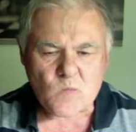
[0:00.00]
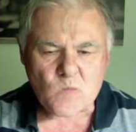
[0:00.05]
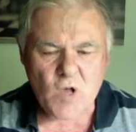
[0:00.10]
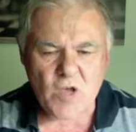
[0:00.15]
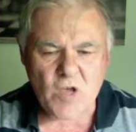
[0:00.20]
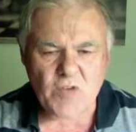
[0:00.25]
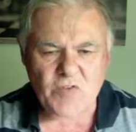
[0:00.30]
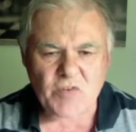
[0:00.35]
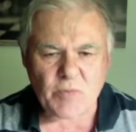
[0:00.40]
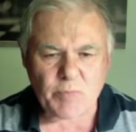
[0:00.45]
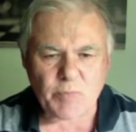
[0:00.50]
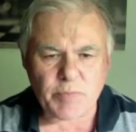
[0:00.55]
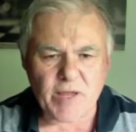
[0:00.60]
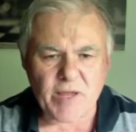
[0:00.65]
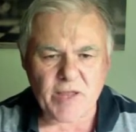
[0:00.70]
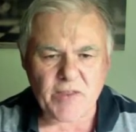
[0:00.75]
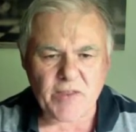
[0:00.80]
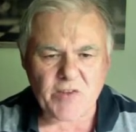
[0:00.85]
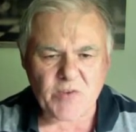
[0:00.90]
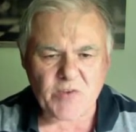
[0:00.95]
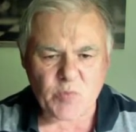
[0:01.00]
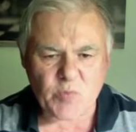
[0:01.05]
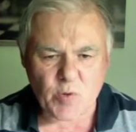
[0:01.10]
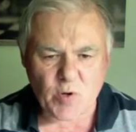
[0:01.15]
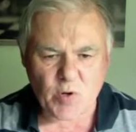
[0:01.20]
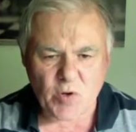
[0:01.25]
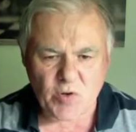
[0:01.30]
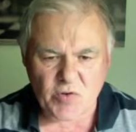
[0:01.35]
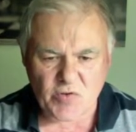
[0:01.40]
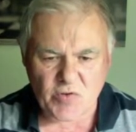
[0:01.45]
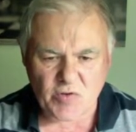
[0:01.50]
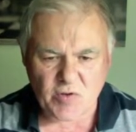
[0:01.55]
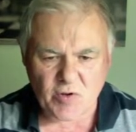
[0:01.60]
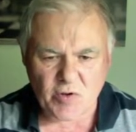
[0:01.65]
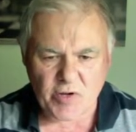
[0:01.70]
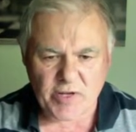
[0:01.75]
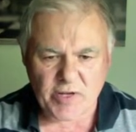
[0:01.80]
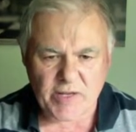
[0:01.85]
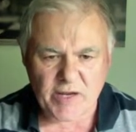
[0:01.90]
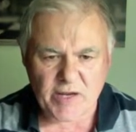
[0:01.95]
I used to play this when I was
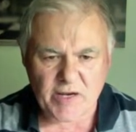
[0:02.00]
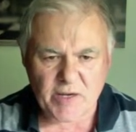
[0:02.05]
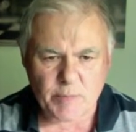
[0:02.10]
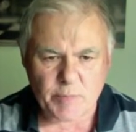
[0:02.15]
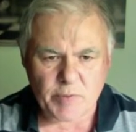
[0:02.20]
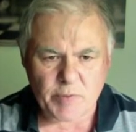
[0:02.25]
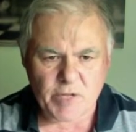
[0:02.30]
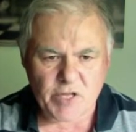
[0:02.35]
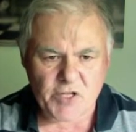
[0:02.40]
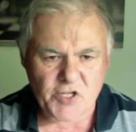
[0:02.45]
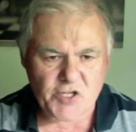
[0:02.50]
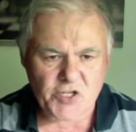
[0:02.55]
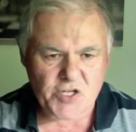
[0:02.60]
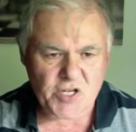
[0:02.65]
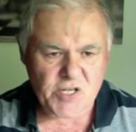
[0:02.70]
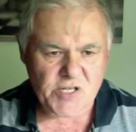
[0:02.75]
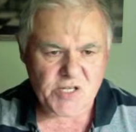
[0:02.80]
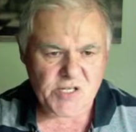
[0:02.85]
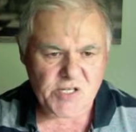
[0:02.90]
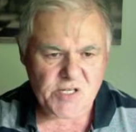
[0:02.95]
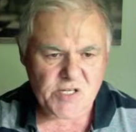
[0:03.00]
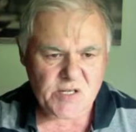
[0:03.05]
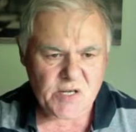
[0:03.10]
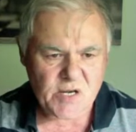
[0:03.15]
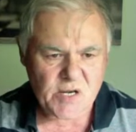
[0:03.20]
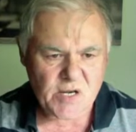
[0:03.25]
learning how to play chess.